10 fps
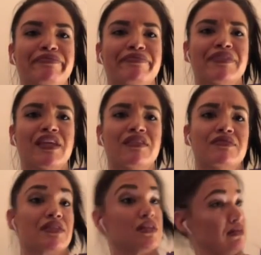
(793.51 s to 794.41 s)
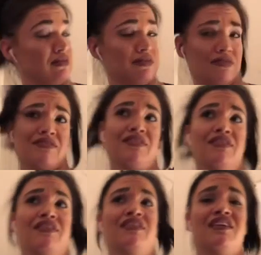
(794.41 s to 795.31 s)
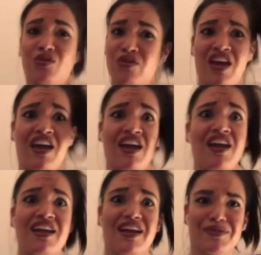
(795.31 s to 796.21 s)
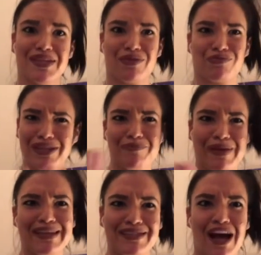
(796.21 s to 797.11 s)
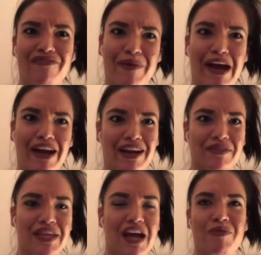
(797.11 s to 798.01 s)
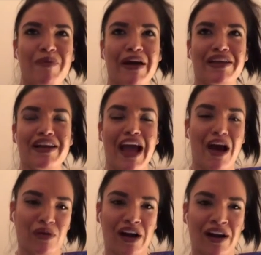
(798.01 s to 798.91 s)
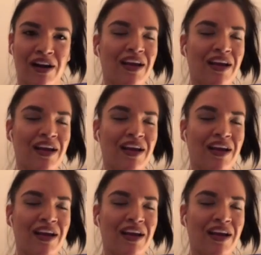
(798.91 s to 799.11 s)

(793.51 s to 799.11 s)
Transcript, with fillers: And I was like, okay. And I was like really pissed off about it. And I was like, I'll be back in an hour.